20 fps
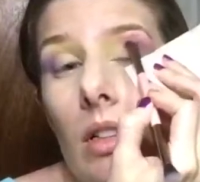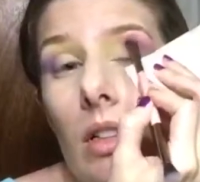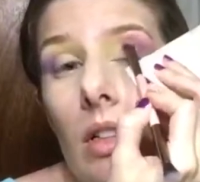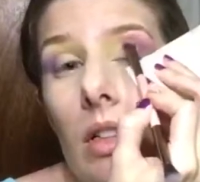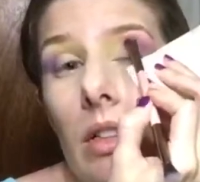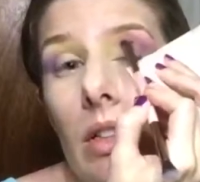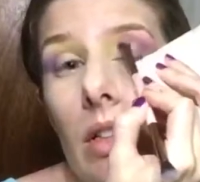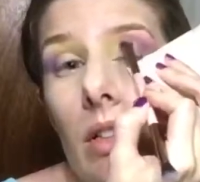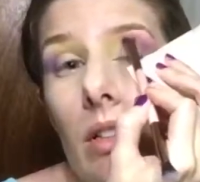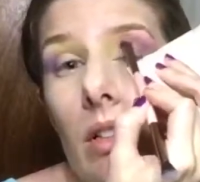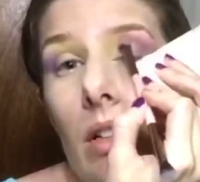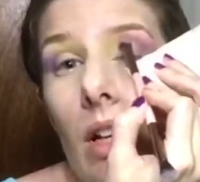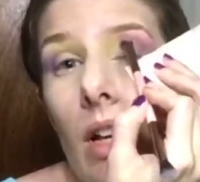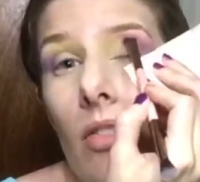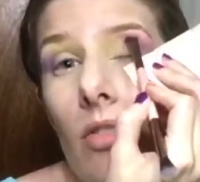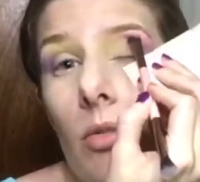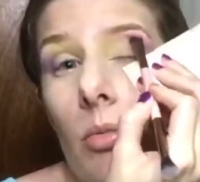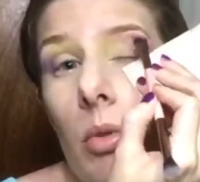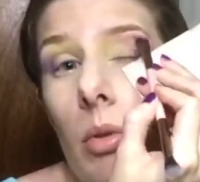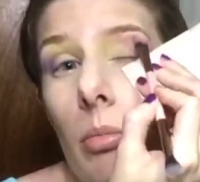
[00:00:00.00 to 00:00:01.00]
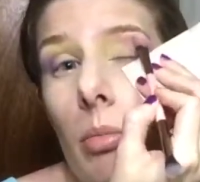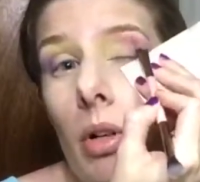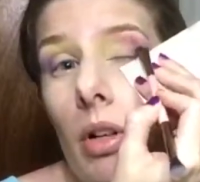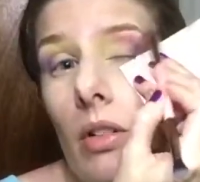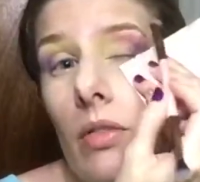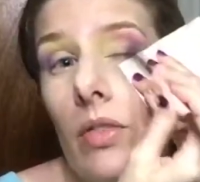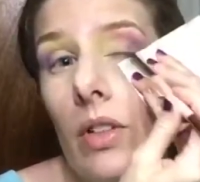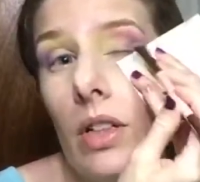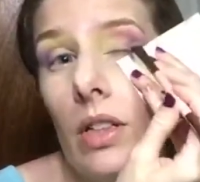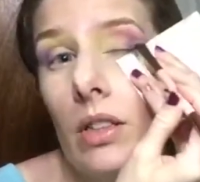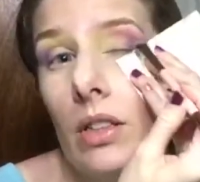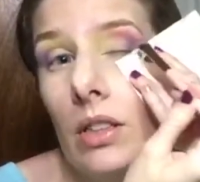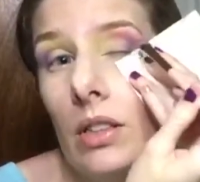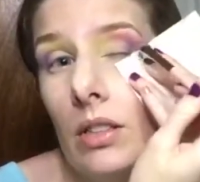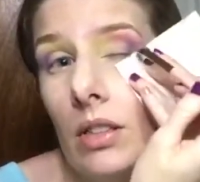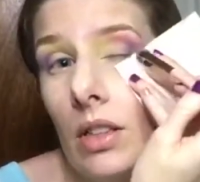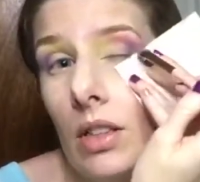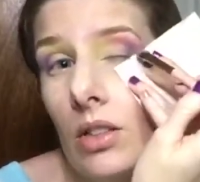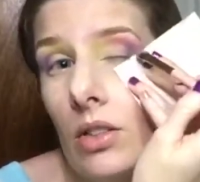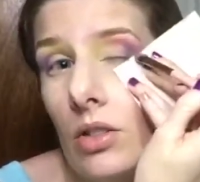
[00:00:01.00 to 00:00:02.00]
it doesn't have to be perfect.
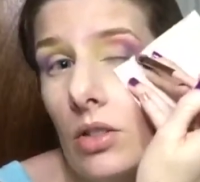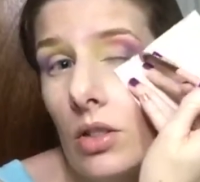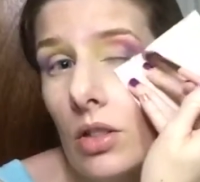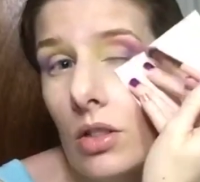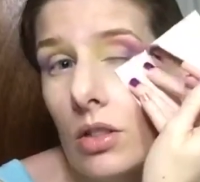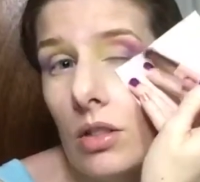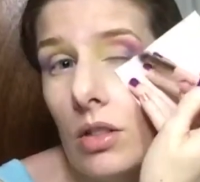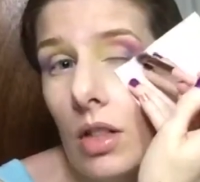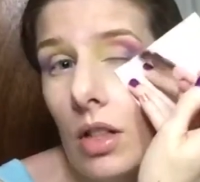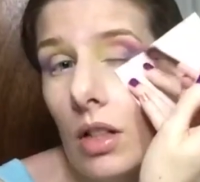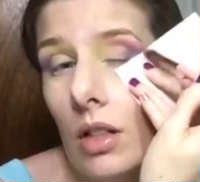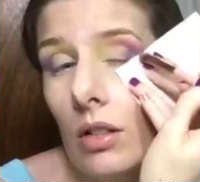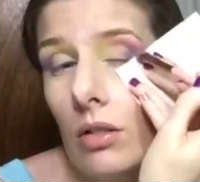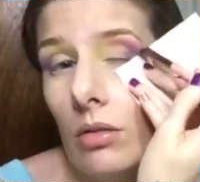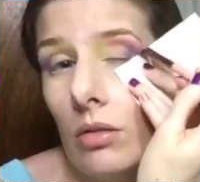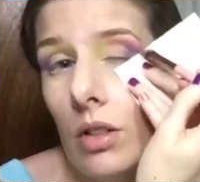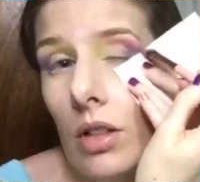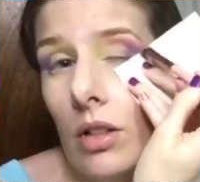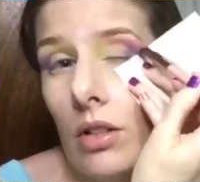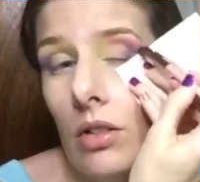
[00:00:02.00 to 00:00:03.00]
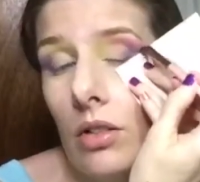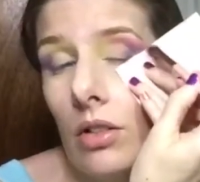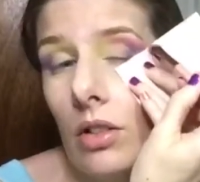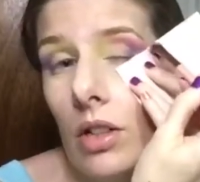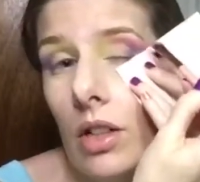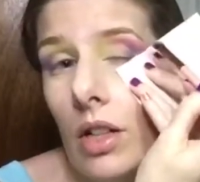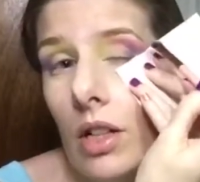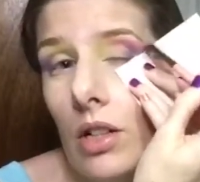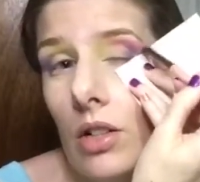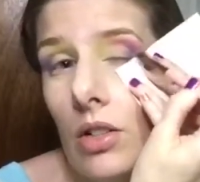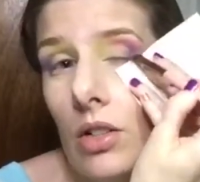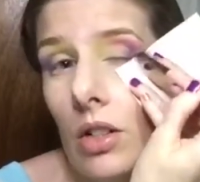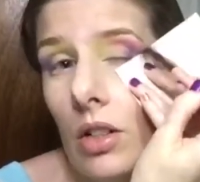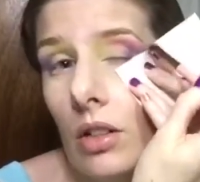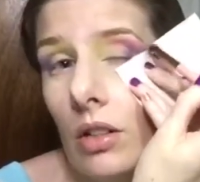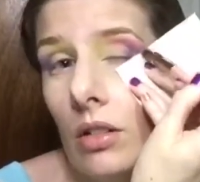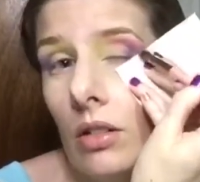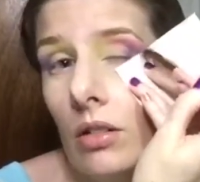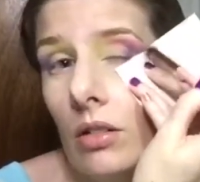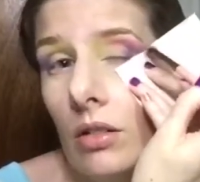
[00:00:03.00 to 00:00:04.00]
It's just a
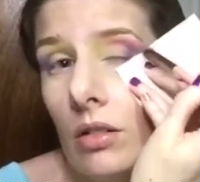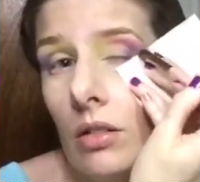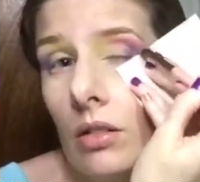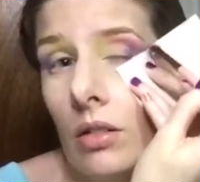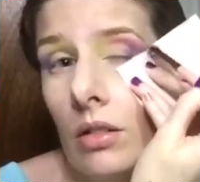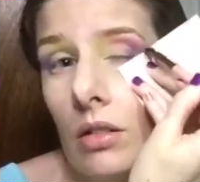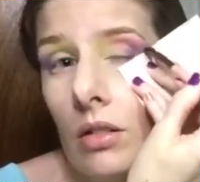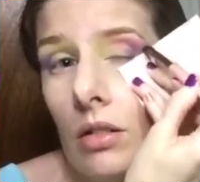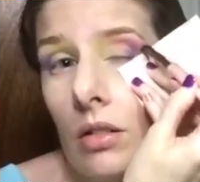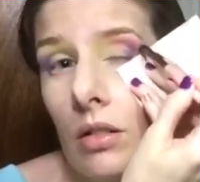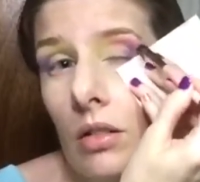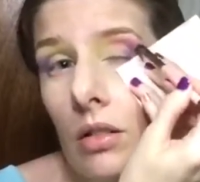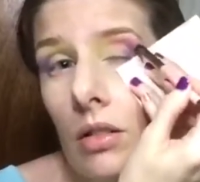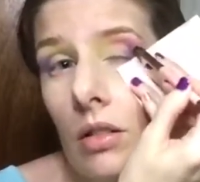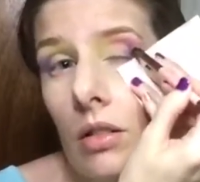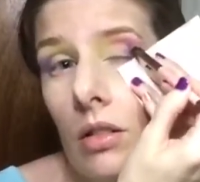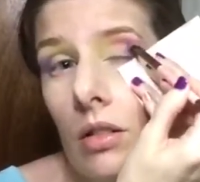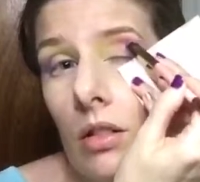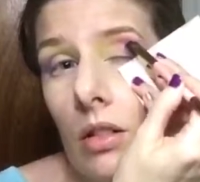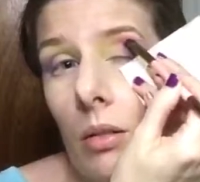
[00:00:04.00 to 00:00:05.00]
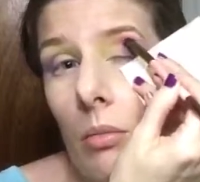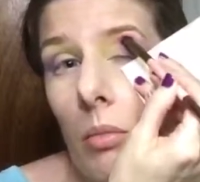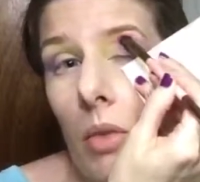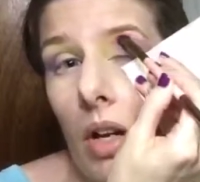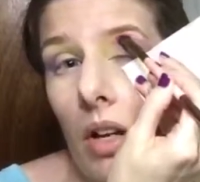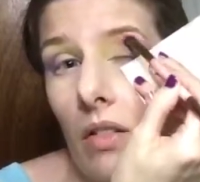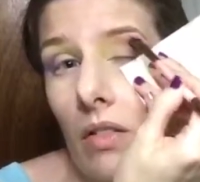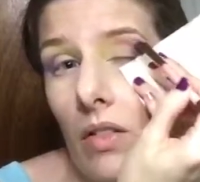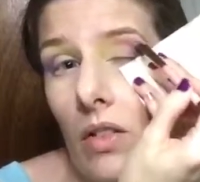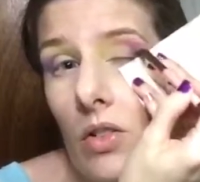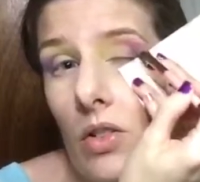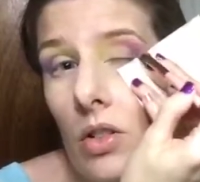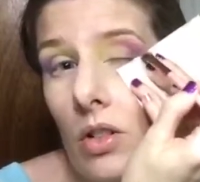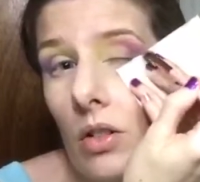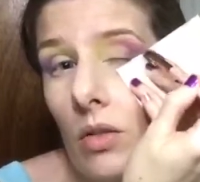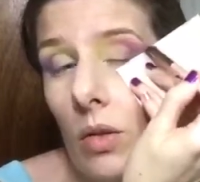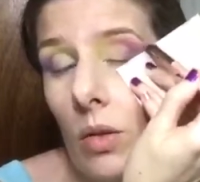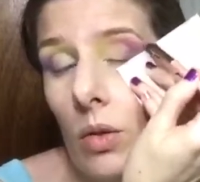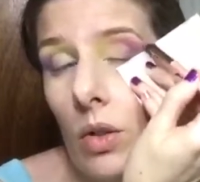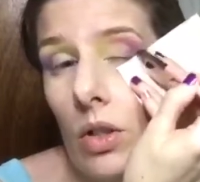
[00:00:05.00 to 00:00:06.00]
recreation, my
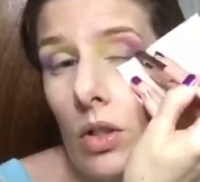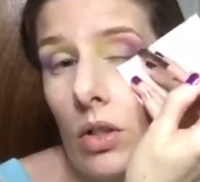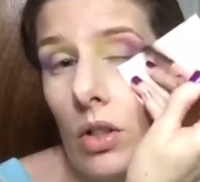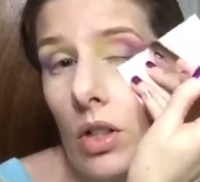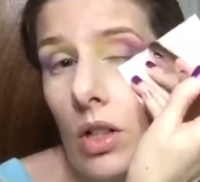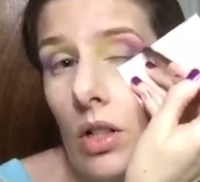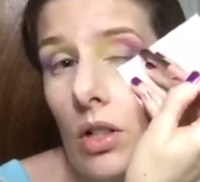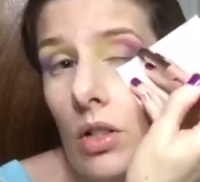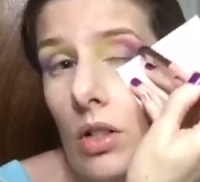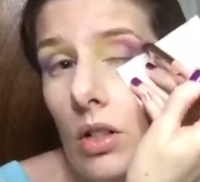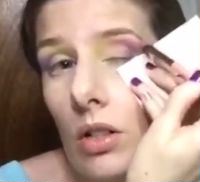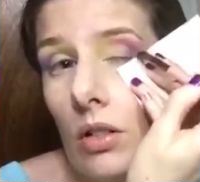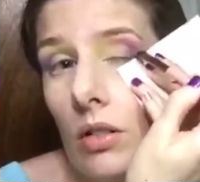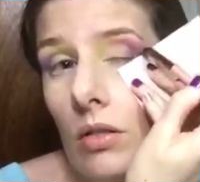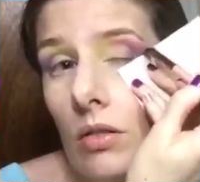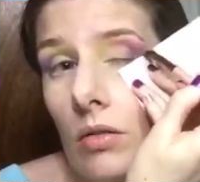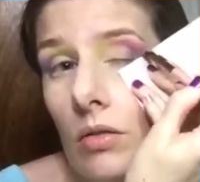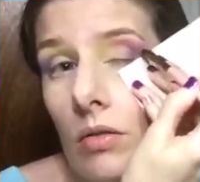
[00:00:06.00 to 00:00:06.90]
version of a recreation.